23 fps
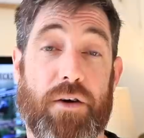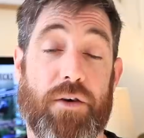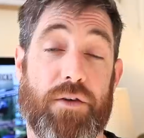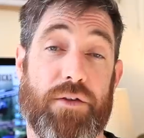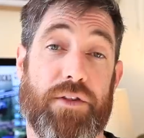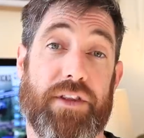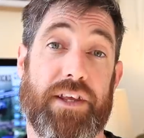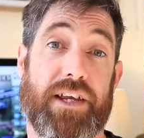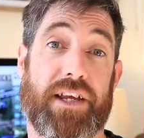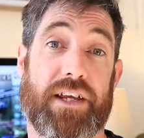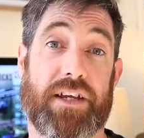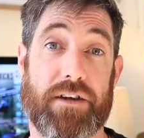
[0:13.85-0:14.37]

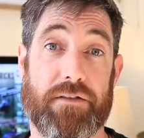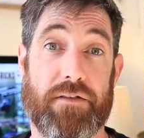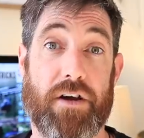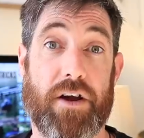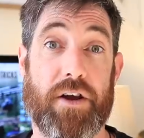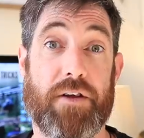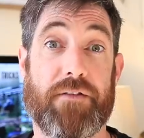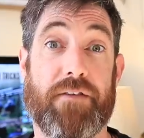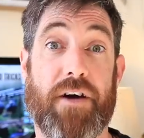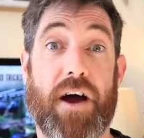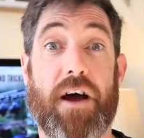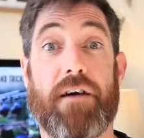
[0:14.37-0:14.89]
on the
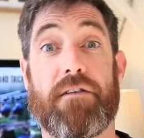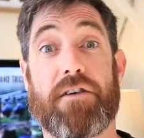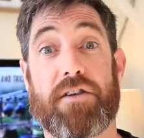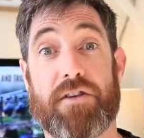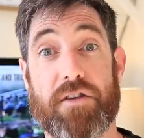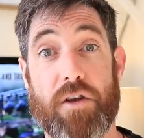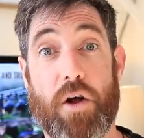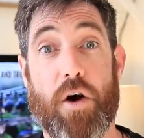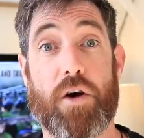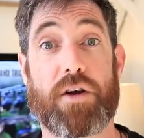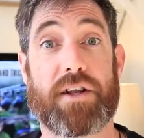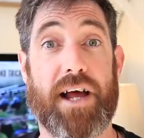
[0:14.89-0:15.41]
coronavirus
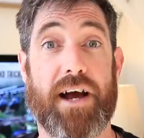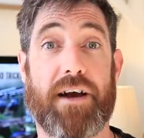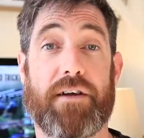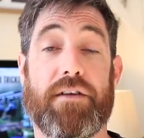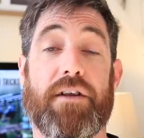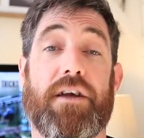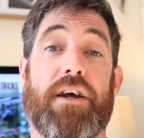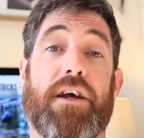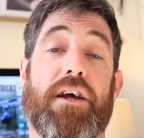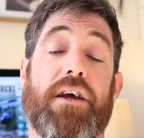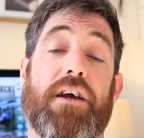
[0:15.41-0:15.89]
lockdown,